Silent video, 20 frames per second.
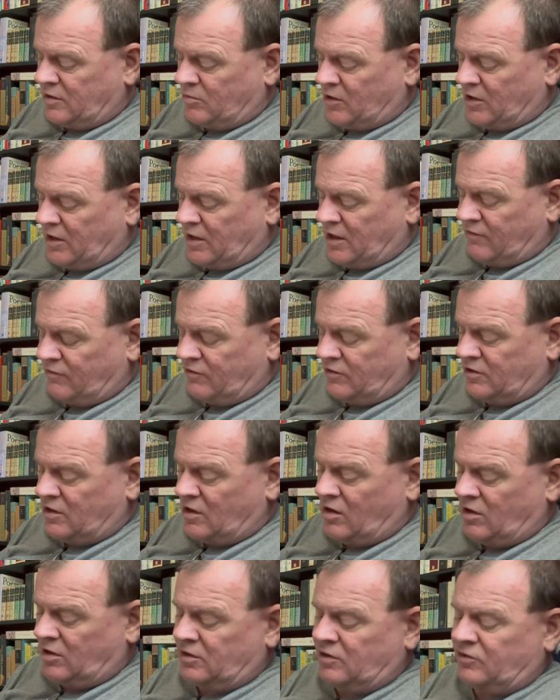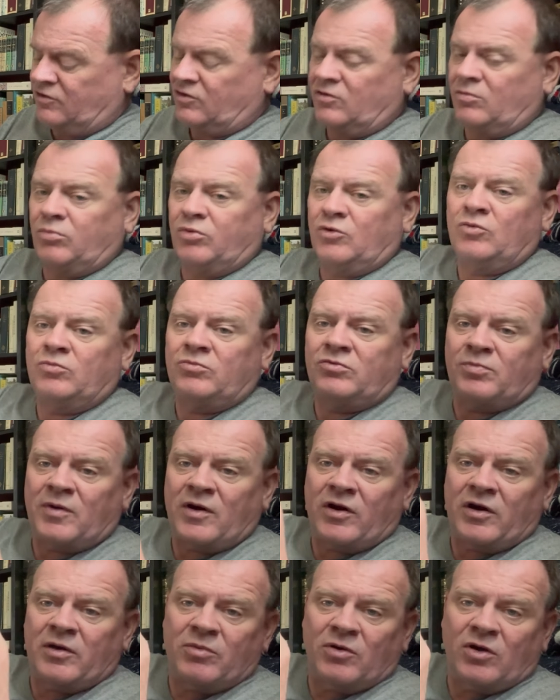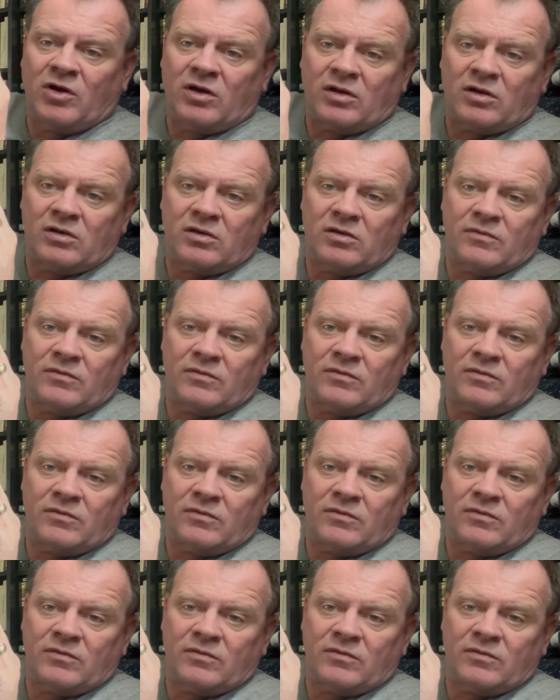by Kevin Young. This is Bloomsbury book.